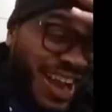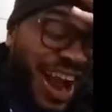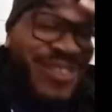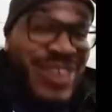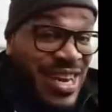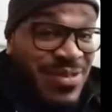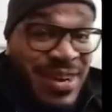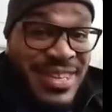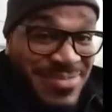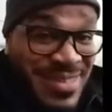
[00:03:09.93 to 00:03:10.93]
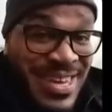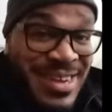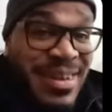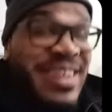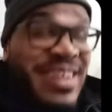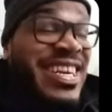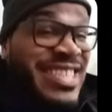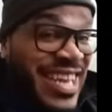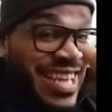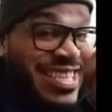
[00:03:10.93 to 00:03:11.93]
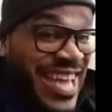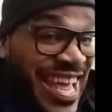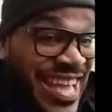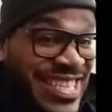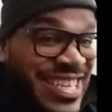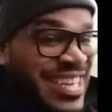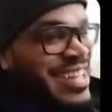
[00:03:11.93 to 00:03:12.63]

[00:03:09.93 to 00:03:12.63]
I really want it to be him. Like if I see that text,